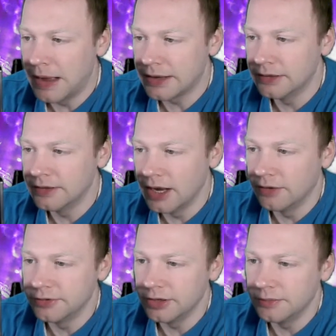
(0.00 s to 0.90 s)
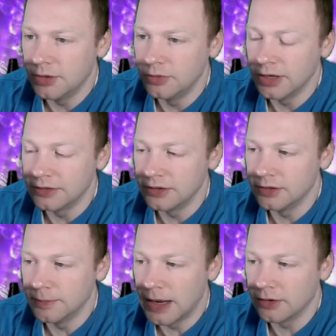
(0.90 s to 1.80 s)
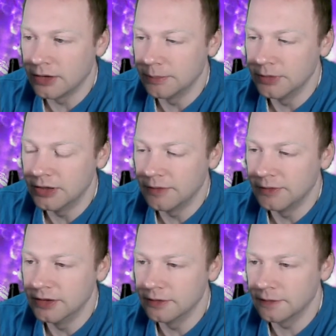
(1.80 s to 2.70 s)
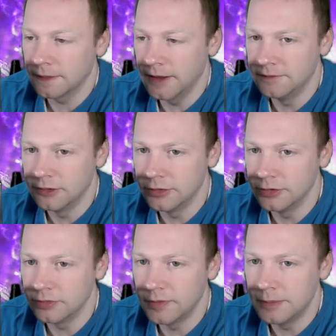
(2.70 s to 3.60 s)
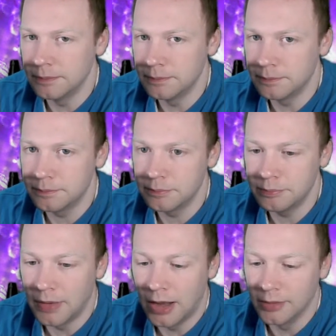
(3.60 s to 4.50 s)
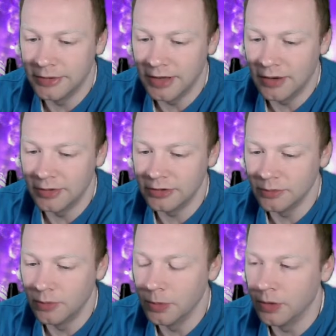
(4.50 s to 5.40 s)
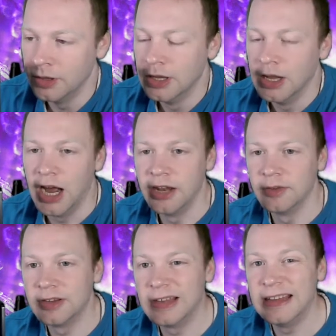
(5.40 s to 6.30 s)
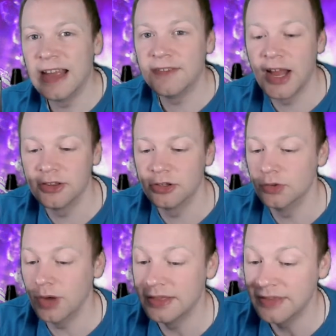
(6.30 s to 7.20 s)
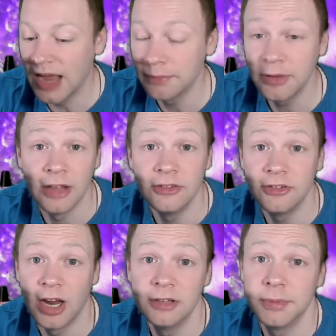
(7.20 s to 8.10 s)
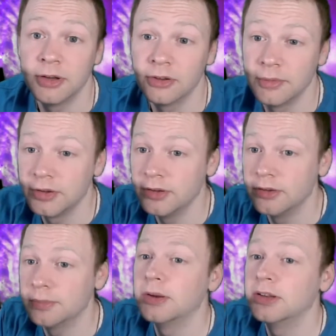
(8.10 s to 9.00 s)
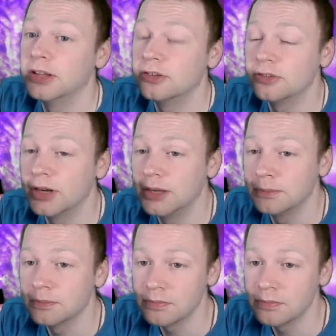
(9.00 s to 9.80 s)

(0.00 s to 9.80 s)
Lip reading: in the day, obviously, we always had these tobacco companies having influence within parliamentarians and whatnot. And obviously, they've had to adapt and change because obviously the smoking industry,